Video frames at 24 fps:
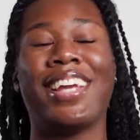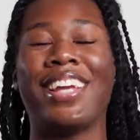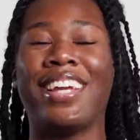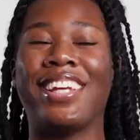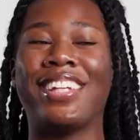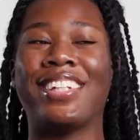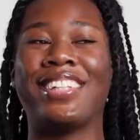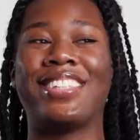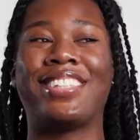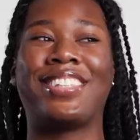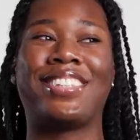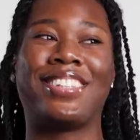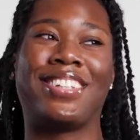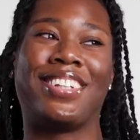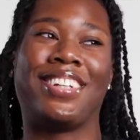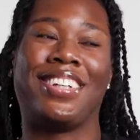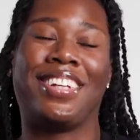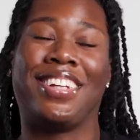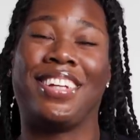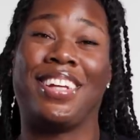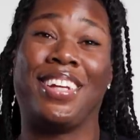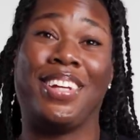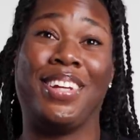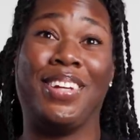It's,
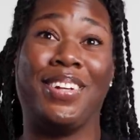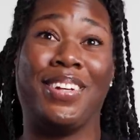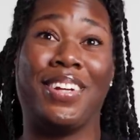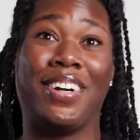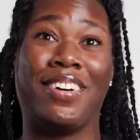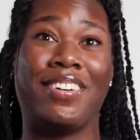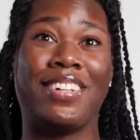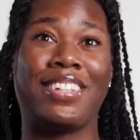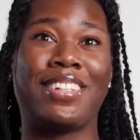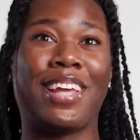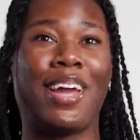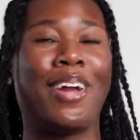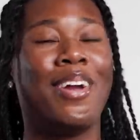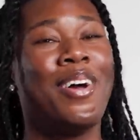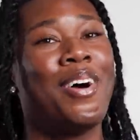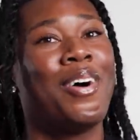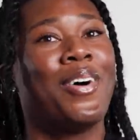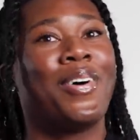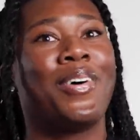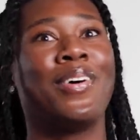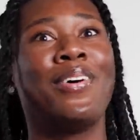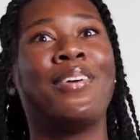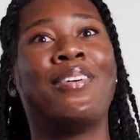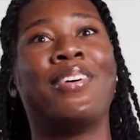You know, it's like,
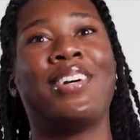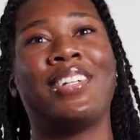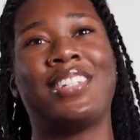whew,